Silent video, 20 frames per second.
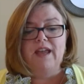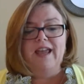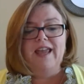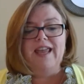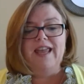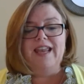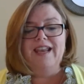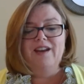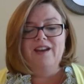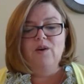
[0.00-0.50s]

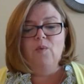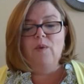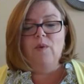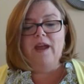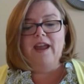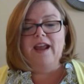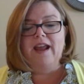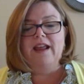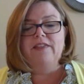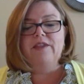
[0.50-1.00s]
in a
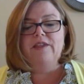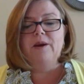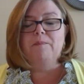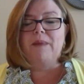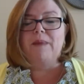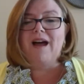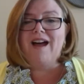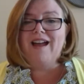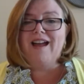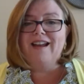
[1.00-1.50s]
way that
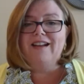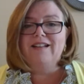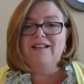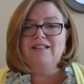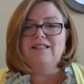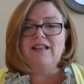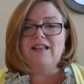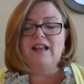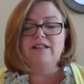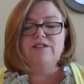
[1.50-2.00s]
abides
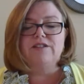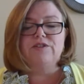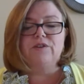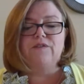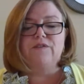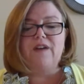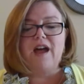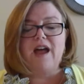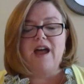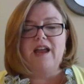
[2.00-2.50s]
and
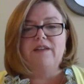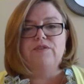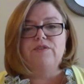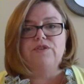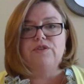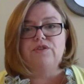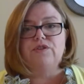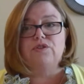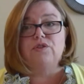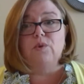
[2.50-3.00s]
survives the
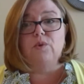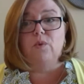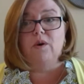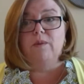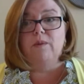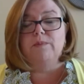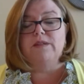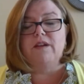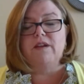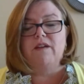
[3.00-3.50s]
storms
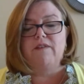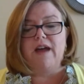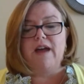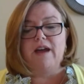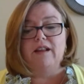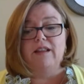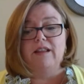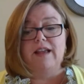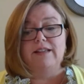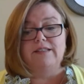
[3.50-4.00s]
of
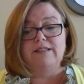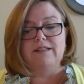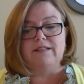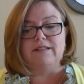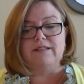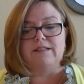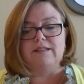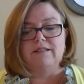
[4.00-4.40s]
adolescence.